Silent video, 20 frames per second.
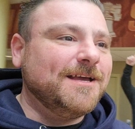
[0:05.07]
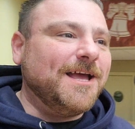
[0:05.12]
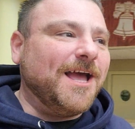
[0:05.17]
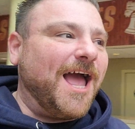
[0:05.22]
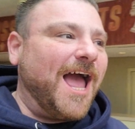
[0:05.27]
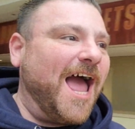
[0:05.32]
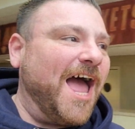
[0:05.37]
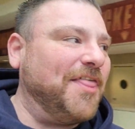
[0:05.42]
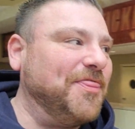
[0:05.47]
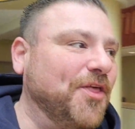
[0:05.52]

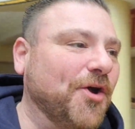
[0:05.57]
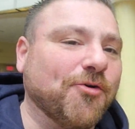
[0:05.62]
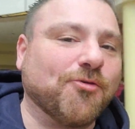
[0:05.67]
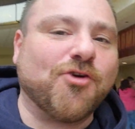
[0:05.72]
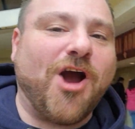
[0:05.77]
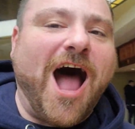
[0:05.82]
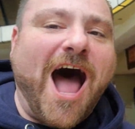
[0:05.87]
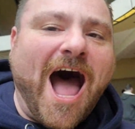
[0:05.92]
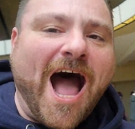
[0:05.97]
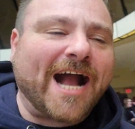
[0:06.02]
And The
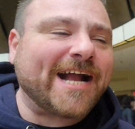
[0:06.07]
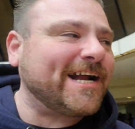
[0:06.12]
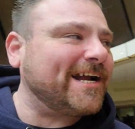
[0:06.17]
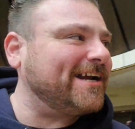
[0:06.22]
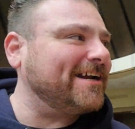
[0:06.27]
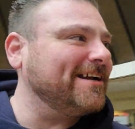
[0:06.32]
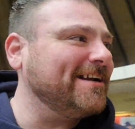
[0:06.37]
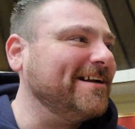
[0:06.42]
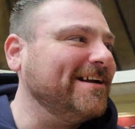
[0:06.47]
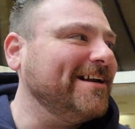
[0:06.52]
Rock,
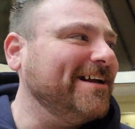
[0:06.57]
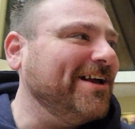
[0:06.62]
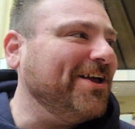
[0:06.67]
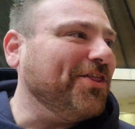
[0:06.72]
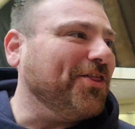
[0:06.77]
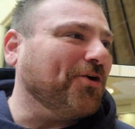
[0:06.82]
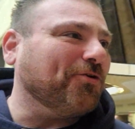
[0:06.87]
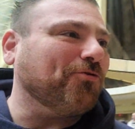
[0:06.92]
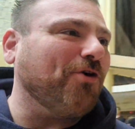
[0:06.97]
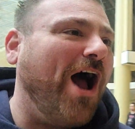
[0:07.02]

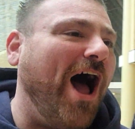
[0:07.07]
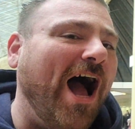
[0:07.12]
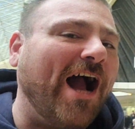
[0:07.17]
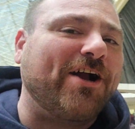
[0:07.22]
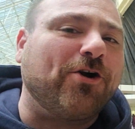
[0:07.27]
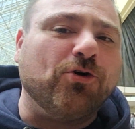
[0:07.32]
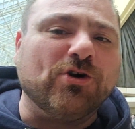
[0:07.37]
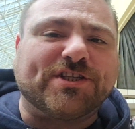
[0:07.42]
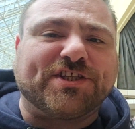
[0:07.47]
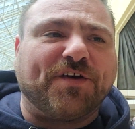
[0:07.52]
The
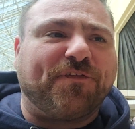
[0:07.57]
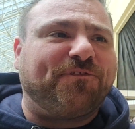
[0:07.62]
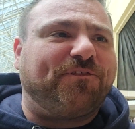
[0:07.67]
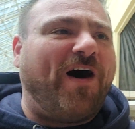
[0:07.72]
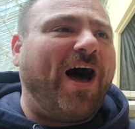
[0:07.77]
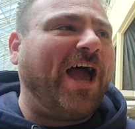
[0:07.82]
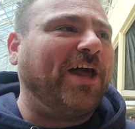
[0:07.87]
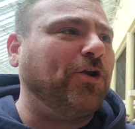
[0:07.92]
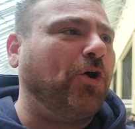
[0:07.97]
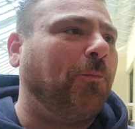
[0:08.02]
Rock, who's the
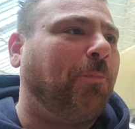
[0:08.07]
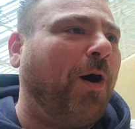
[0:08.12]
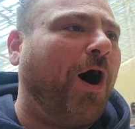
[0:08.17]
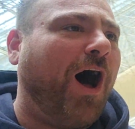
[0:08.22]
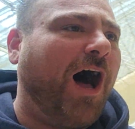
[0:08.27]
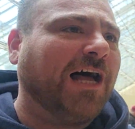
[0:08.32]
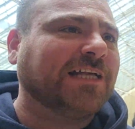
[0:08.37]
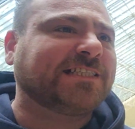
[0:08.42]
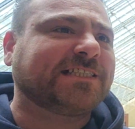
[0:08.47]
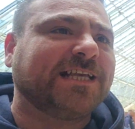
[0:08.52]
final
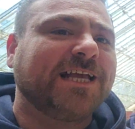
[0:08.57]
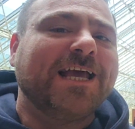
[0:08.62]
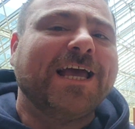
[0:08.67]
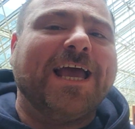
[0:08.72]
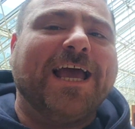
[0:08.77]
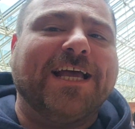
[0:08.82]
boss,